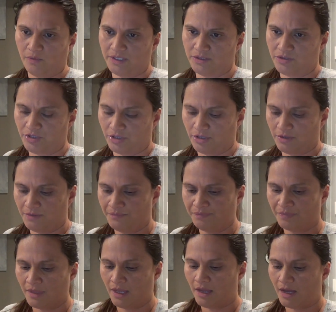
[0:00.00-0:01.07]
winter.
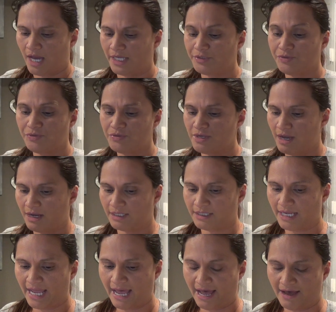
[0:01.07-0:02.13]
I do
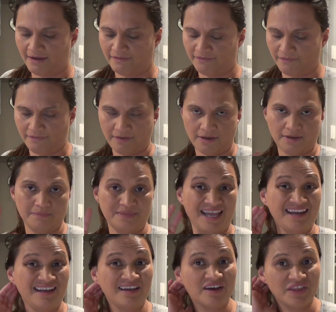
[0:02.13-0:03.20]
not have
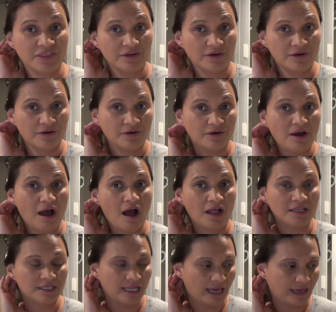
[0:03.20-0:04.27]
any other
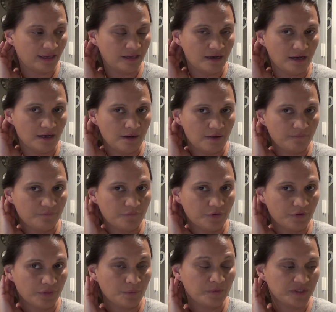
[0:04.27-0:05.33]
holiday
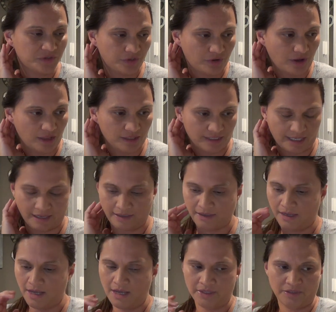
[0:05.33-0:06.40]
for the winter holiday.
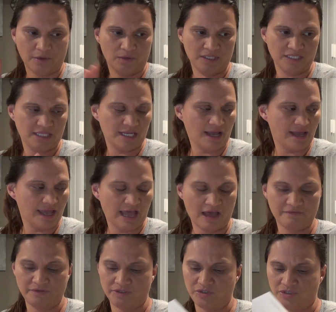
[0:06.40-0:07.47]
The only thing I
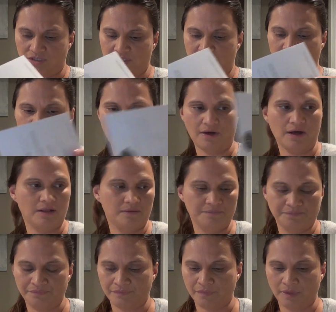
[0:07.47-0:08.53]
have is just the fall.
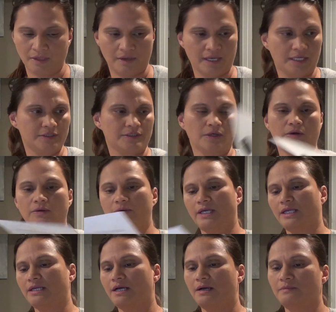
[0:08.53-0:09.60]
Okay, so
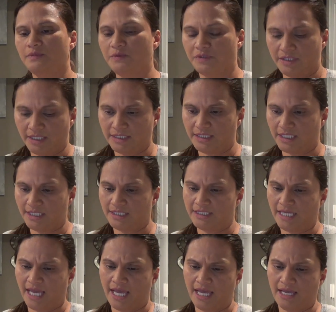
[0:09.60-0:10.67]
it comes with this. It
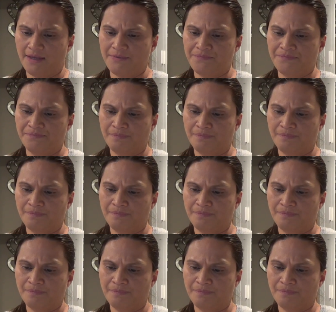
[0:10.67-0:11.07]
is a,